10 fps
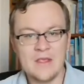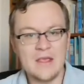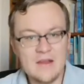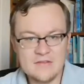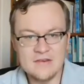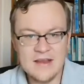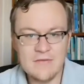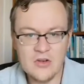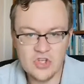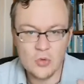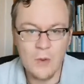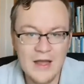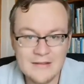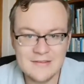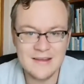it has never
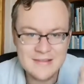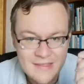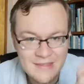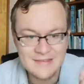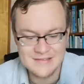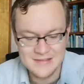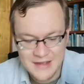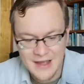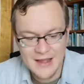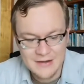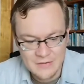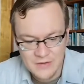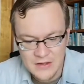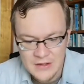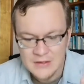dwelt in this kind of
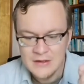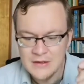a